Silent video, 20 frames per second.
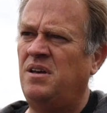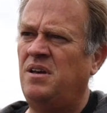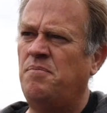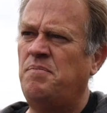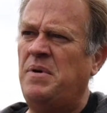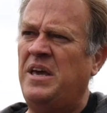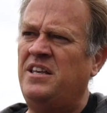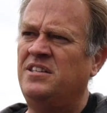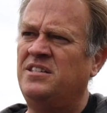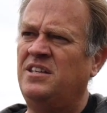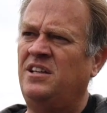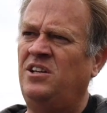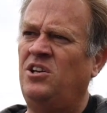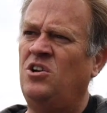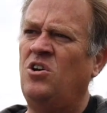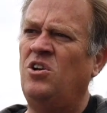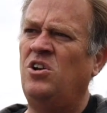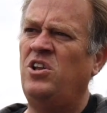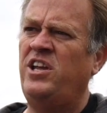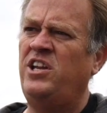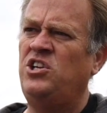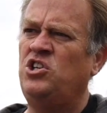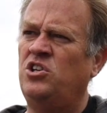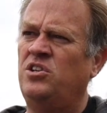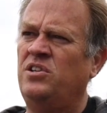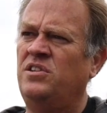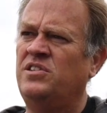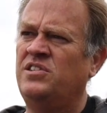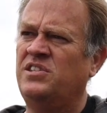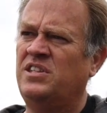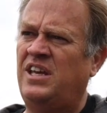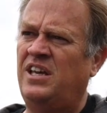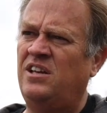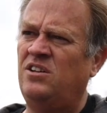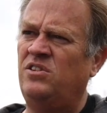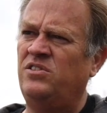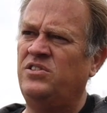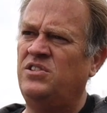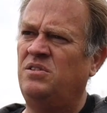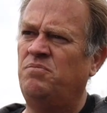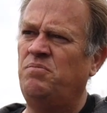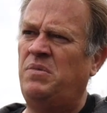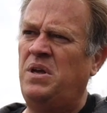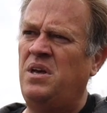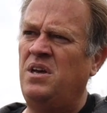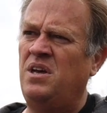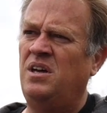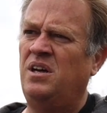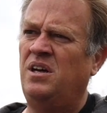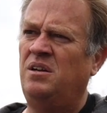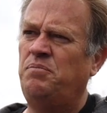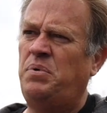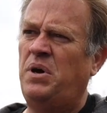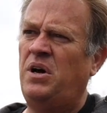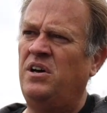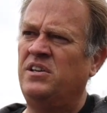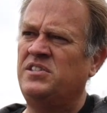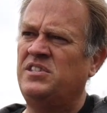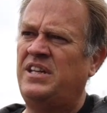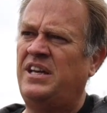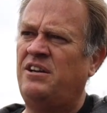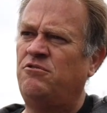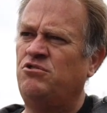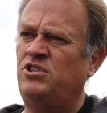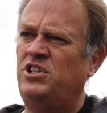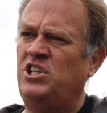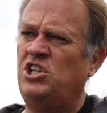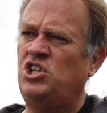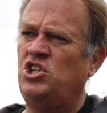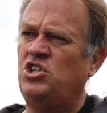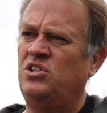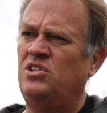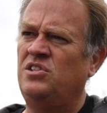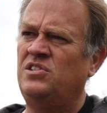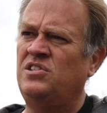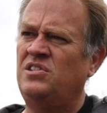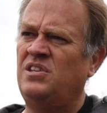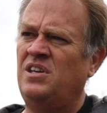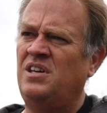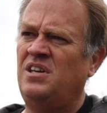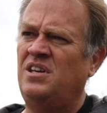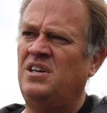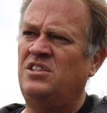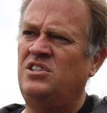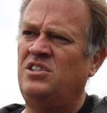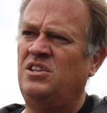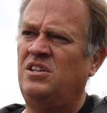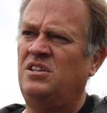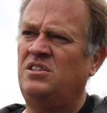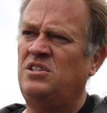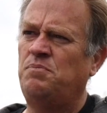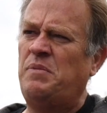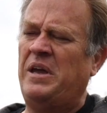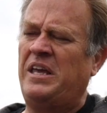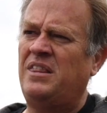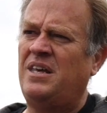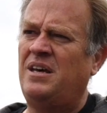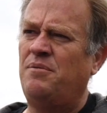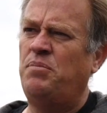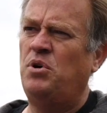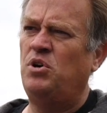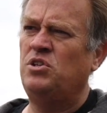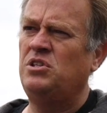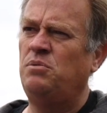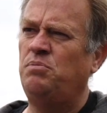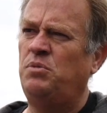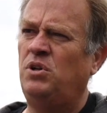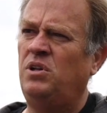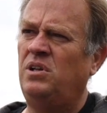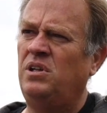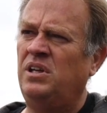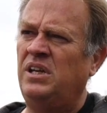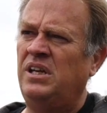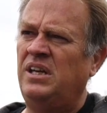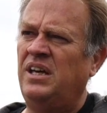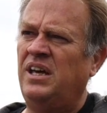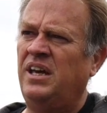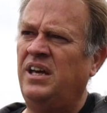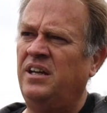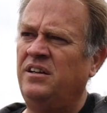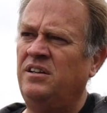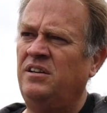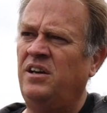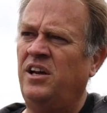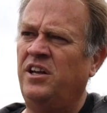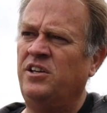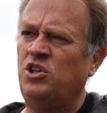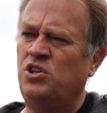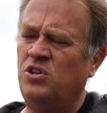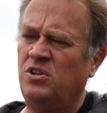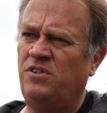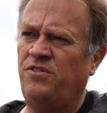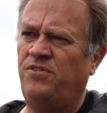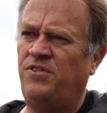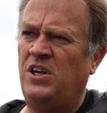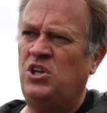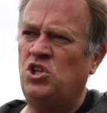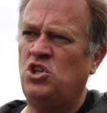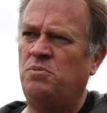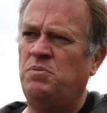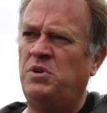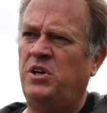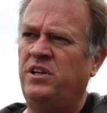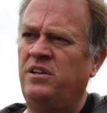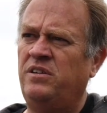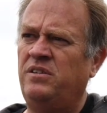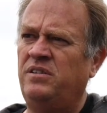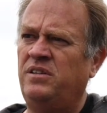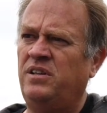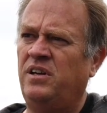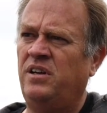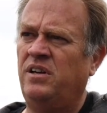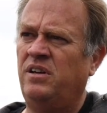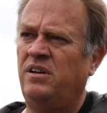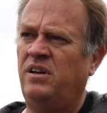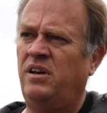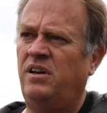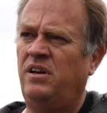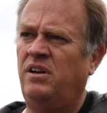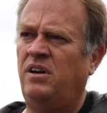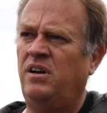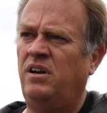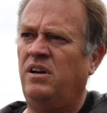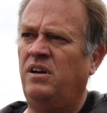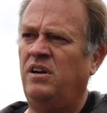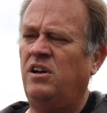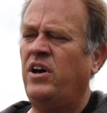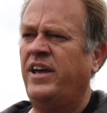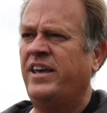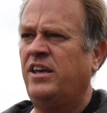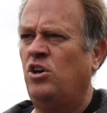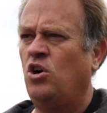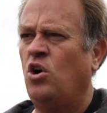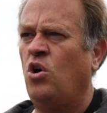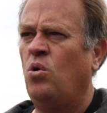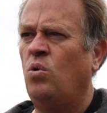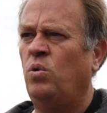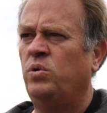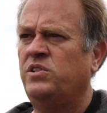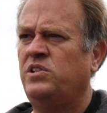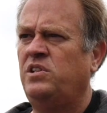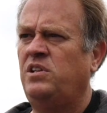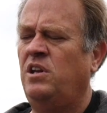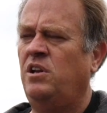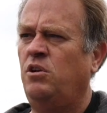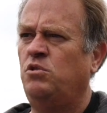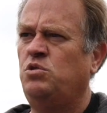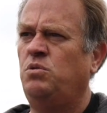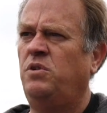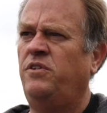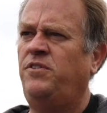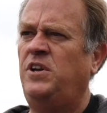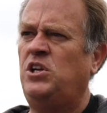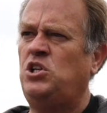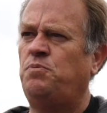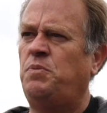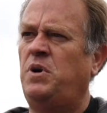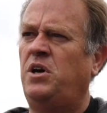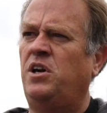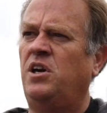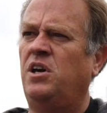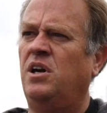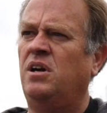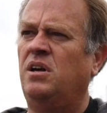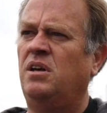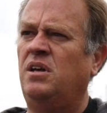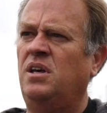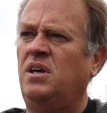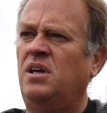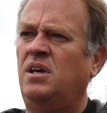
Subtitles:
amazing knowledge and skills and passed down traditions to make that possible. And good fishermen are like gold, you know, to a fishmonger,